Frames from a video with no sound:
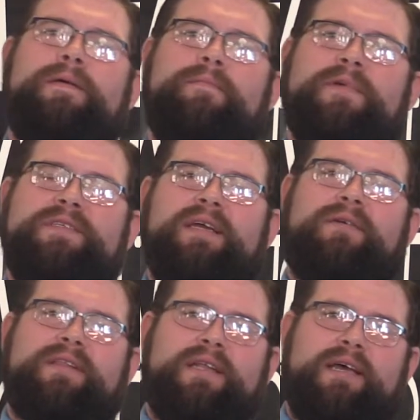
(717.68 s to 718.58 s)
But see,
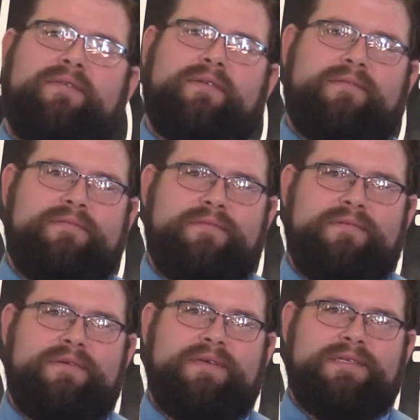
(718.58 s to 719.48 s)
what the devil
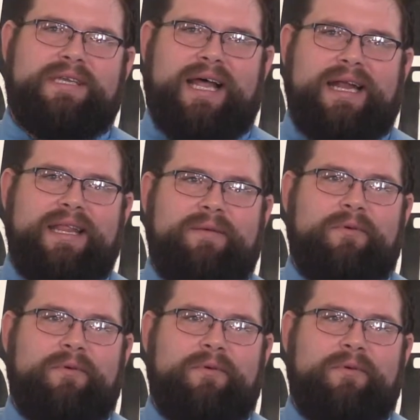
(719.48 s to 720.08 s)
is lying to them